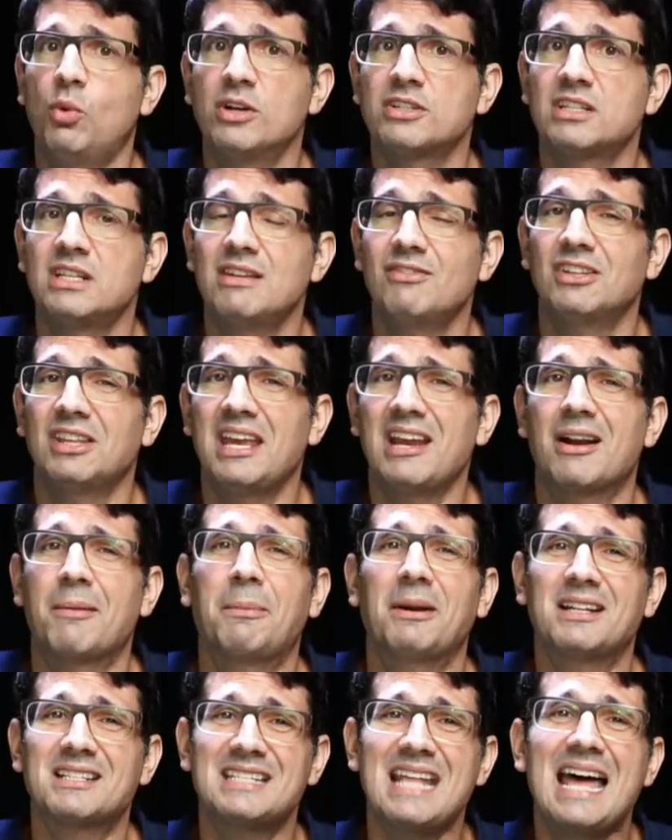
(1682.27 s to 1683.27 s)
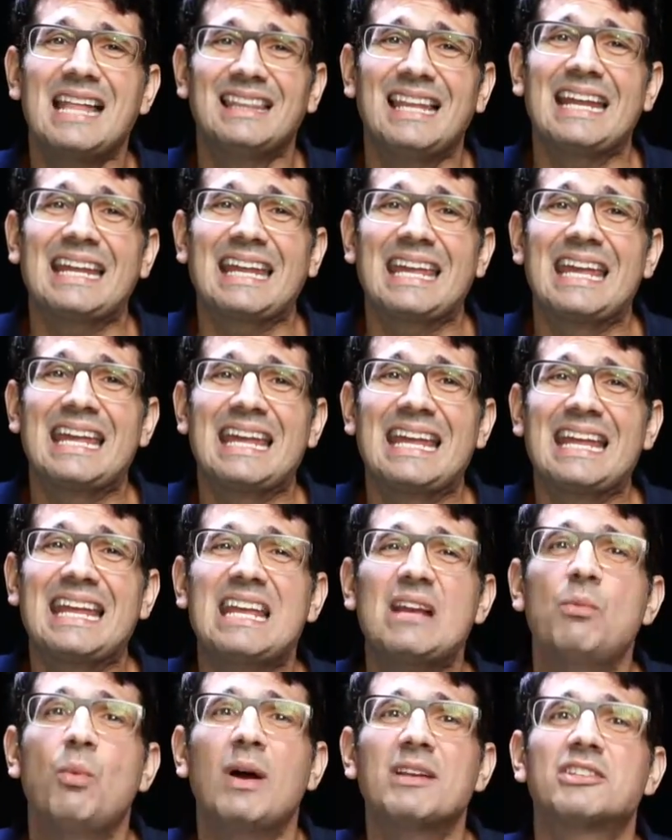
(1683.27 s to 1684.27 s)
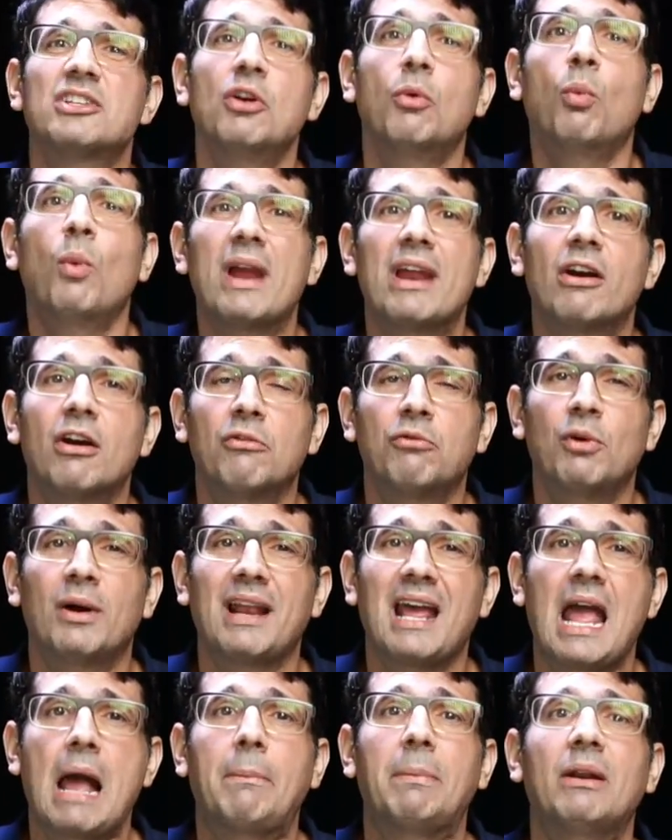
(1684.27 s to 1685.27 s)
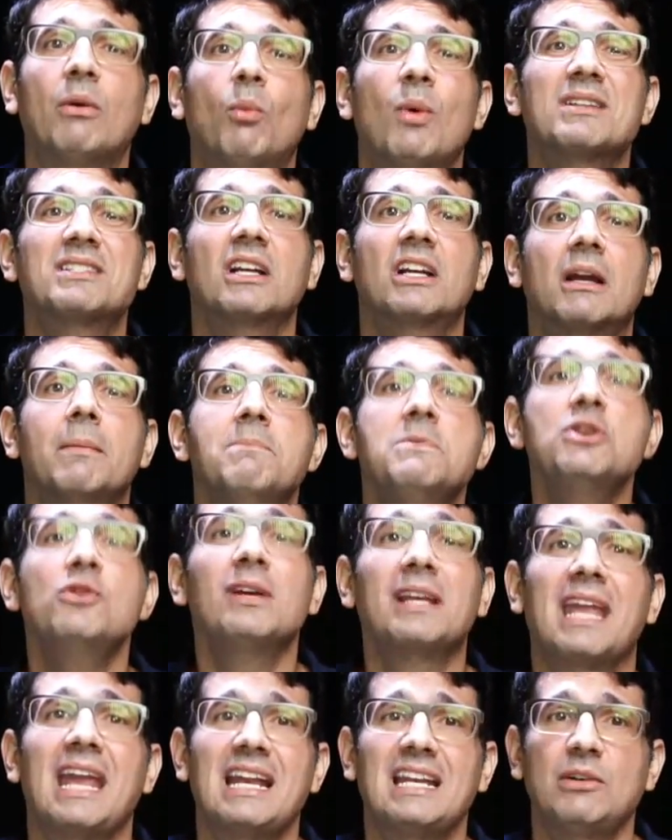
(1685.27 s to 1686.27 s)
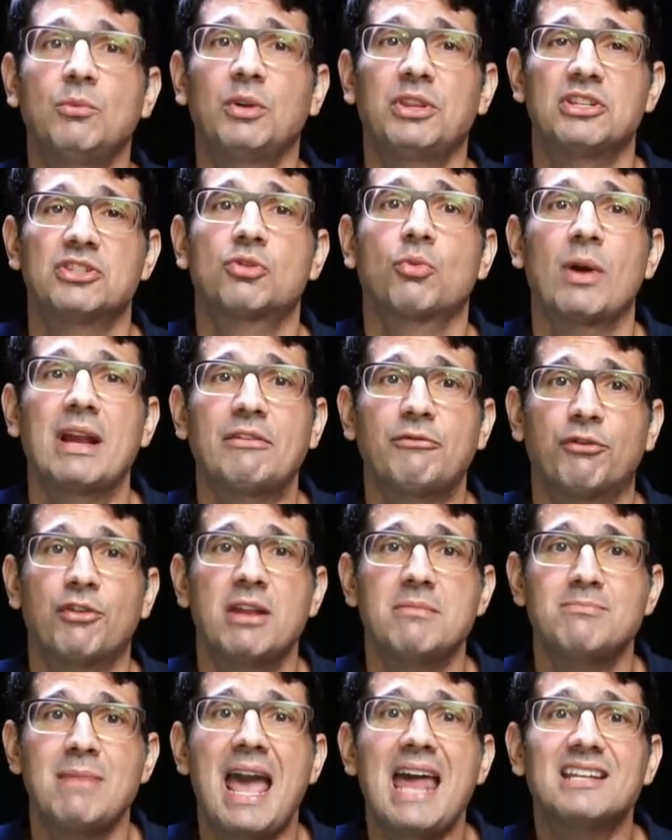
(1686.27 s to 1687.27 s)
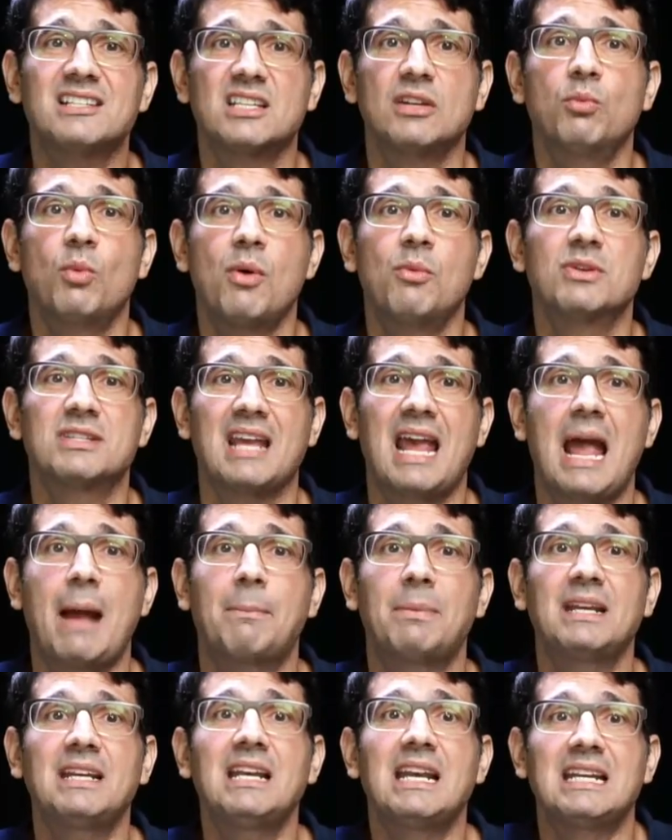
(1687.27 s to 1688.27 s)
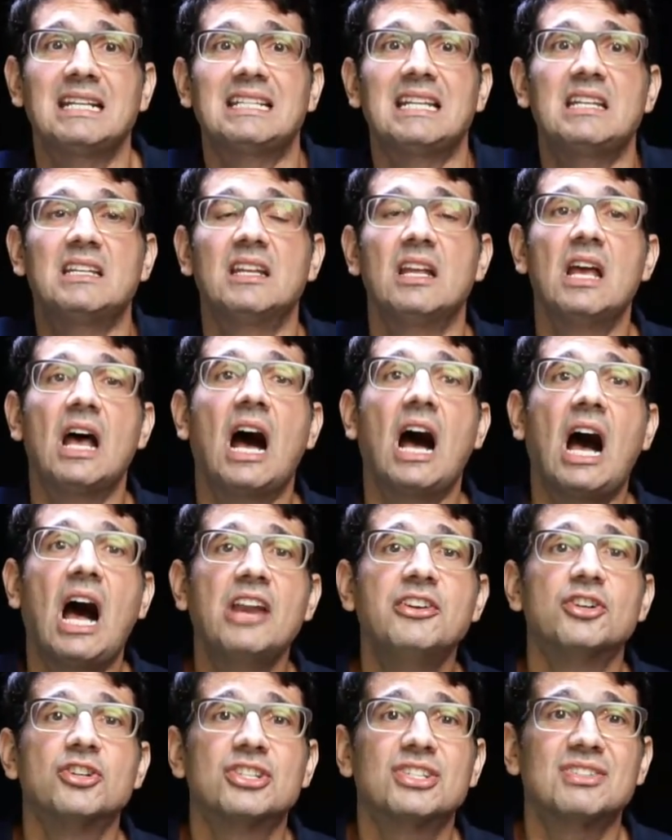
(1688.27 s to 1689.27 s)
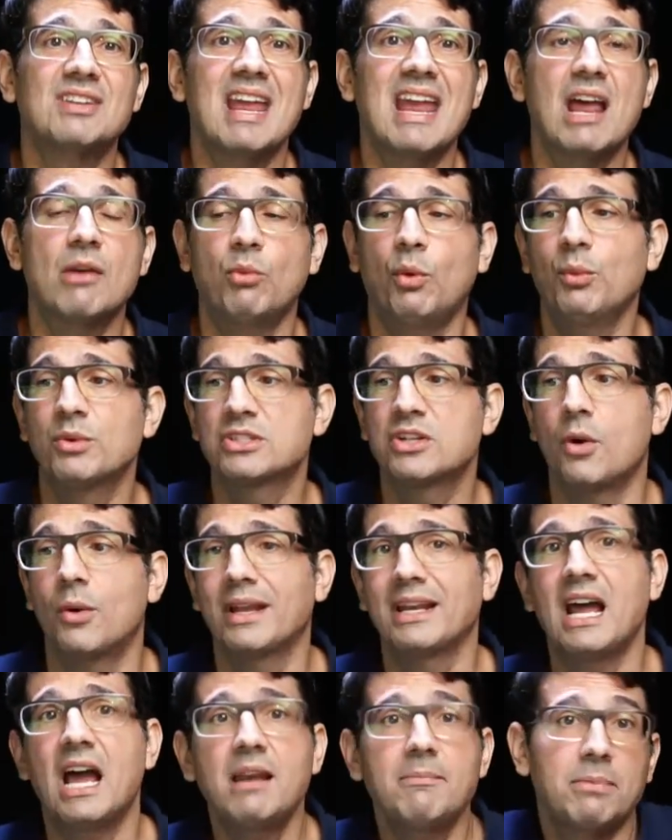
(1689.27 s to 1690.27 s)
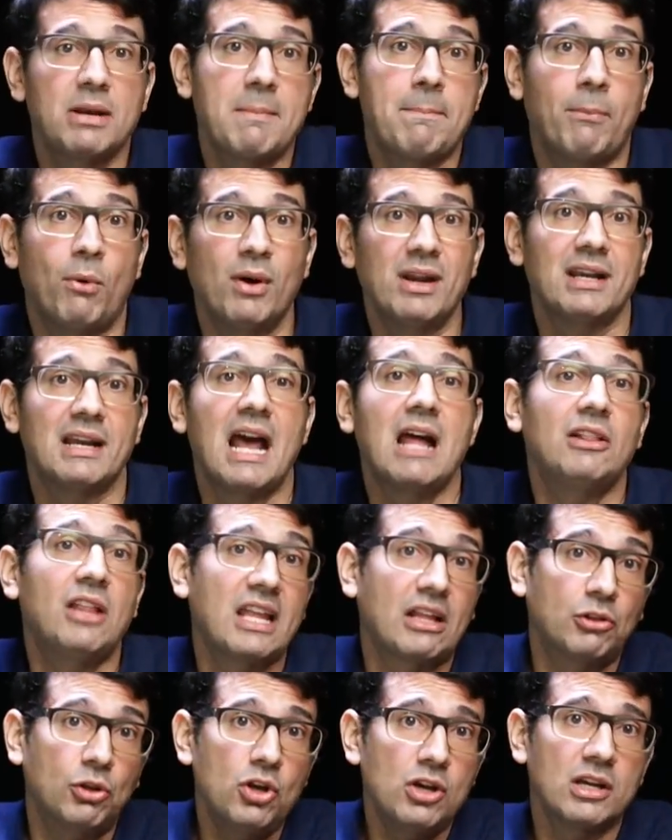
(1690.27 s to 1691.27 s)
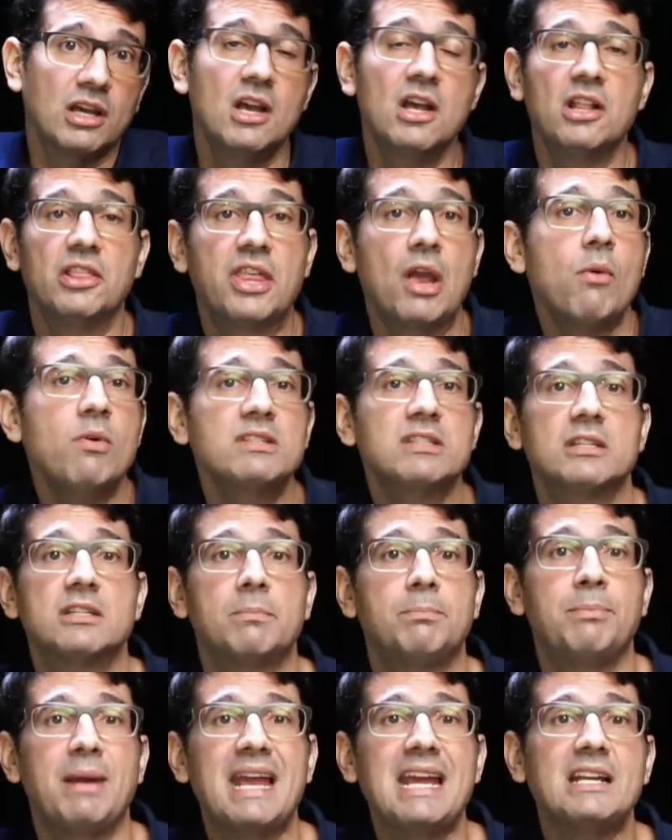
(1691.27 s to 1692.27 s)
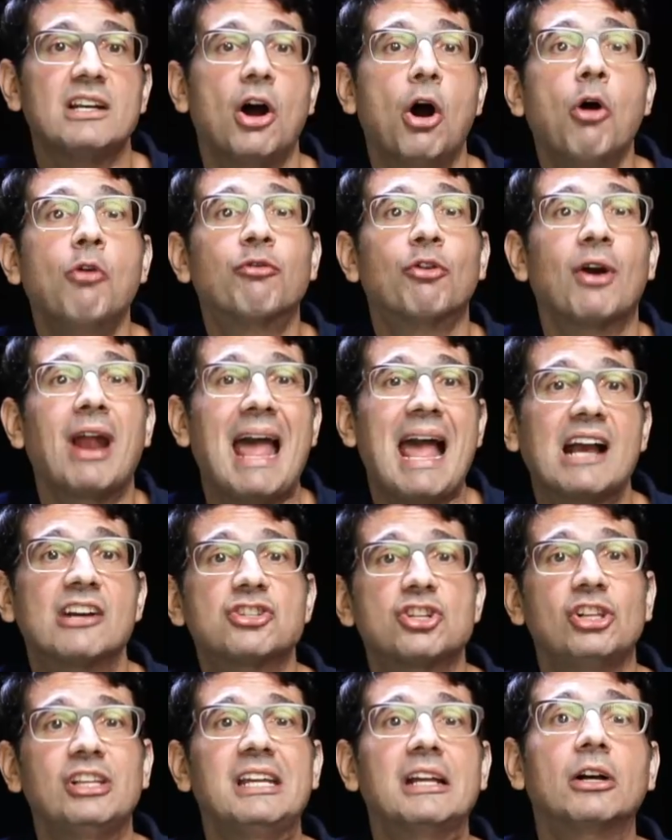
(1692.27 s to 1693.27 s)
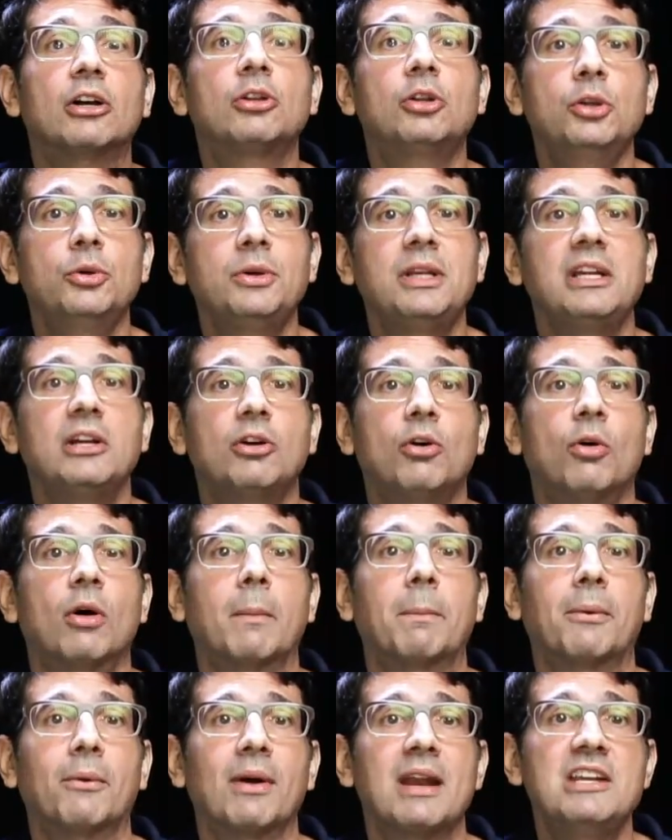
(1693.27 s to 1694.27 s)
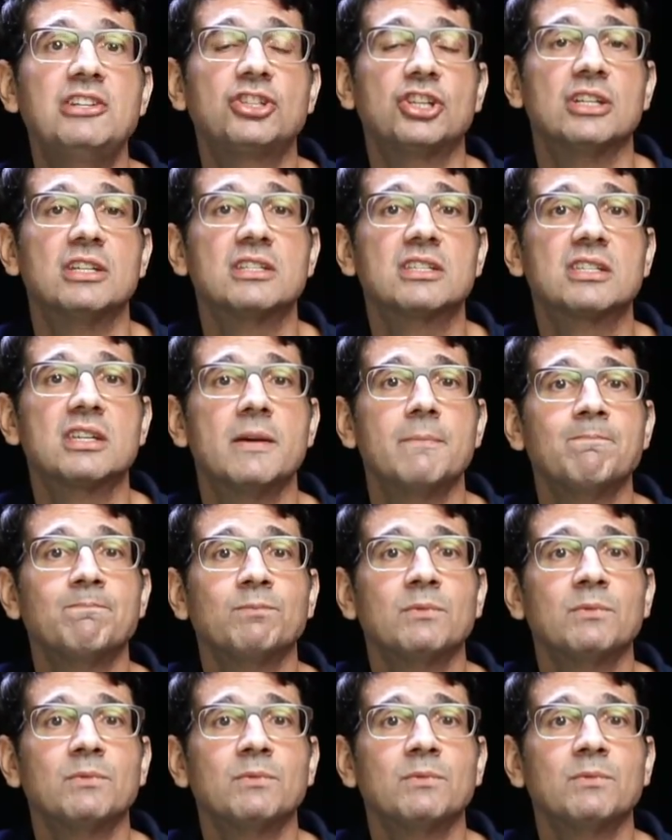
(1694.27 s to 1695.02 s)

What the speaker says: wasn't even there, but it's not like he wasn't aware of what happened and wasn't communicating with his great friend Madison what was happening, and he didn't understand what was going on. But he pointed out, like, look, there was a debate over actually including corporations,